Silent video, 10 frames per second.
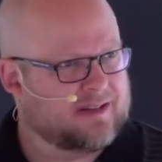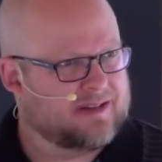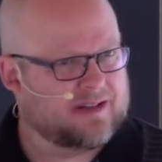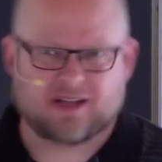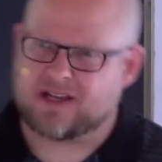
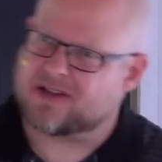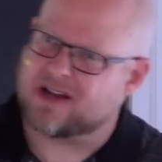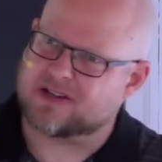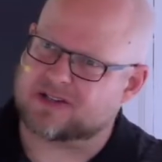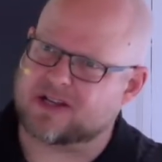He's
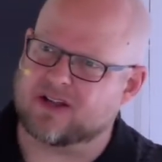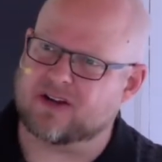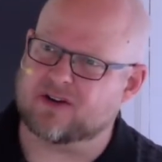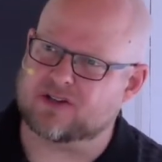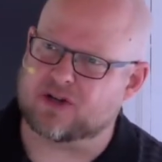not just telling
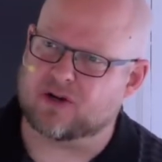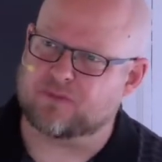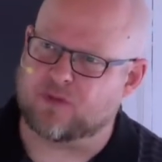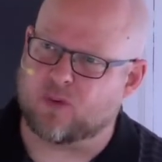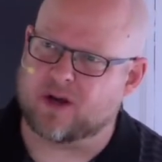her to turn
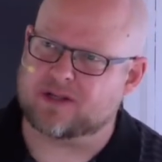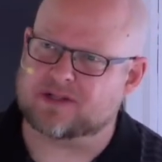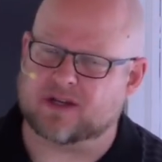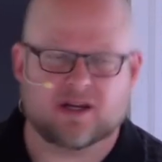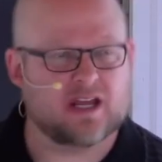from one
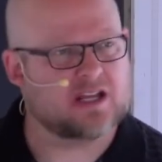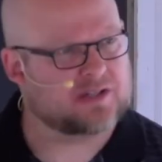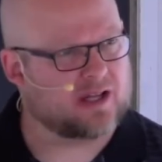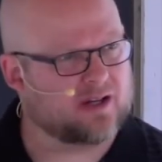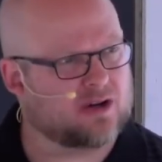sin, he's
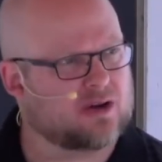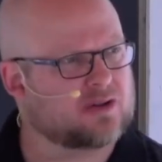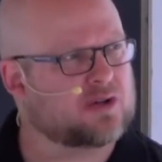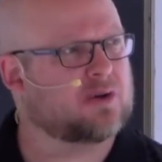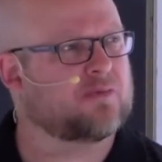telling her to
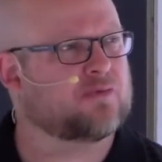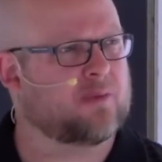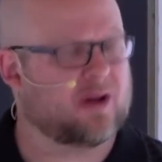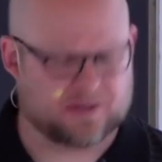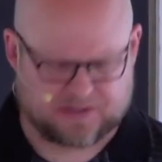turn from
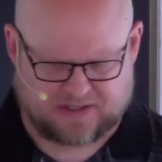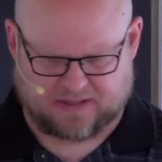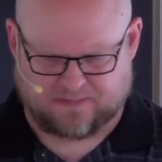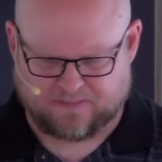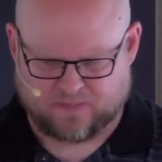all
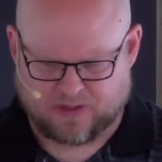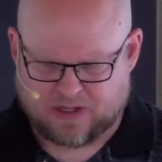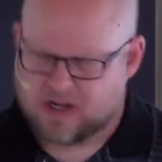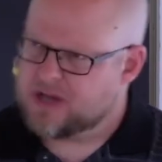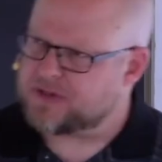sin.
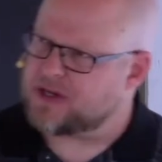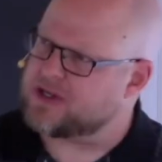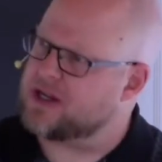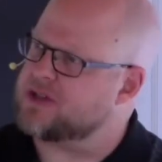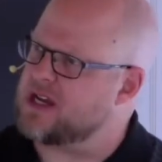See,
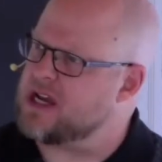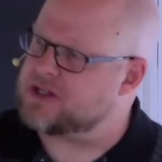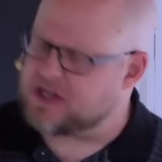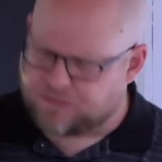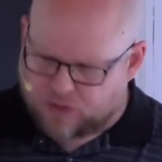see, it's
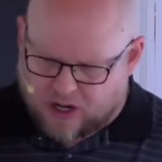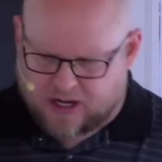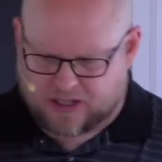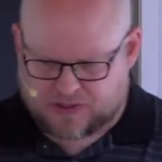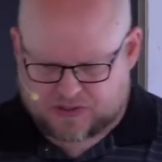easy for
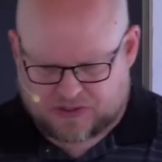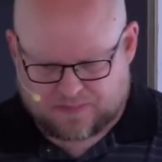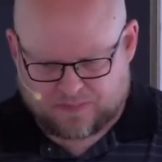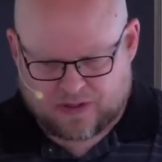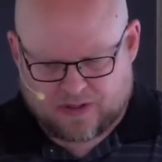us
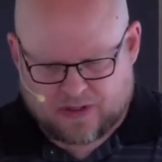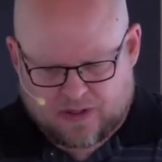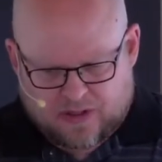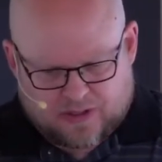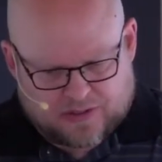
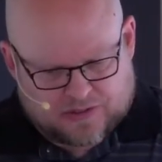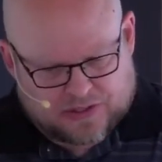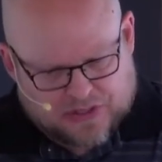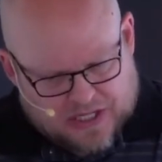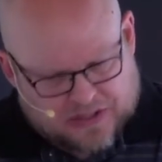uh, to
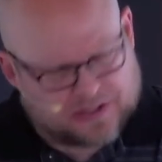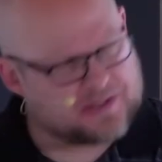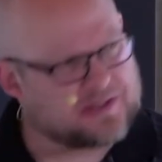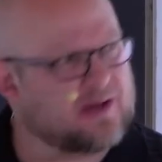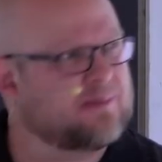think that
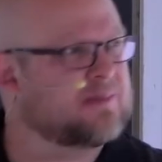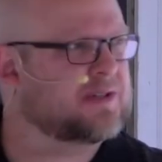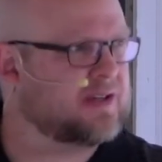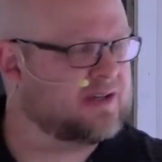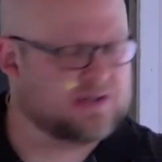some
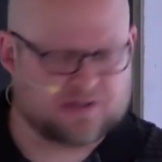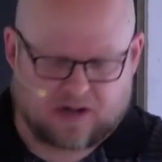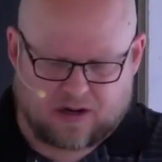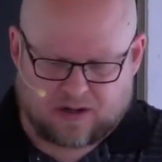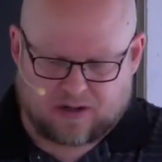sins
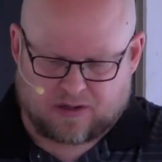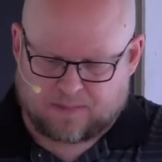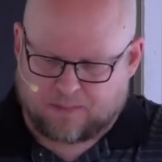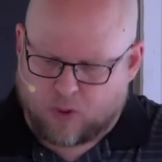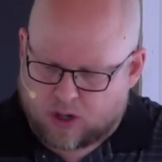are
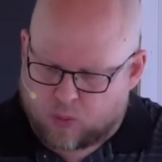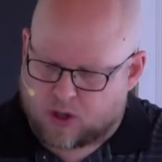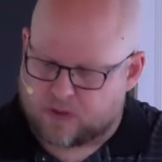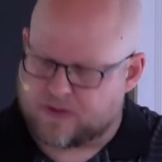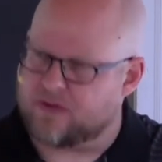more
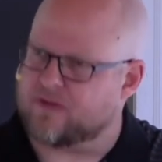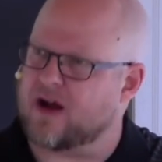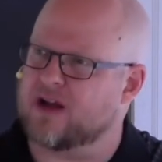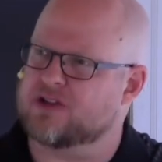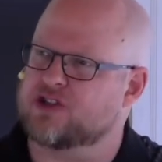worthy of
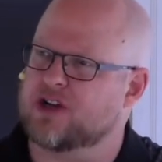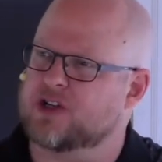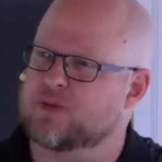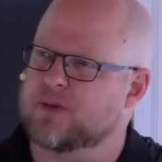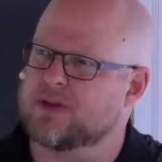God's
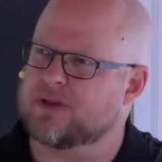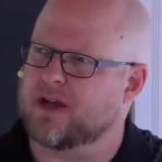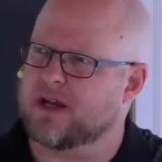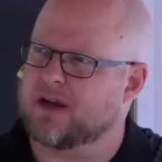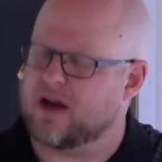judgment
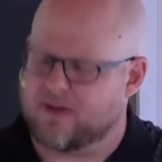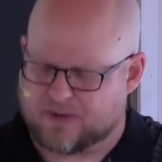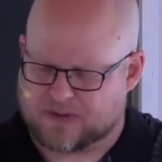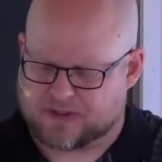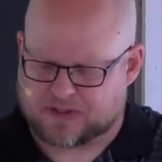than
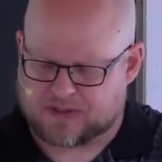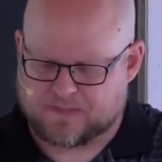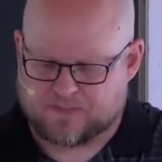others.